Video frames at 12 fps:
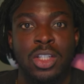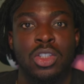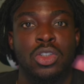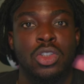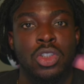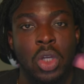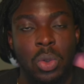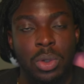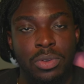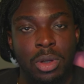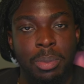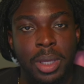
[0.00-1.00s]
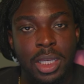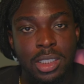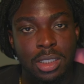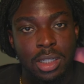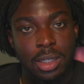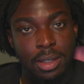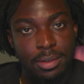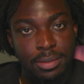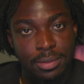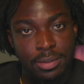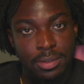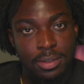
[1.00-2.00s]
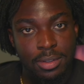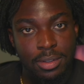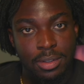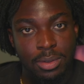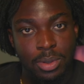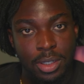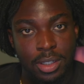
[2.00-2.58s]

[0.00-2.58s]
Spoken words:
So if you're patient enough, right,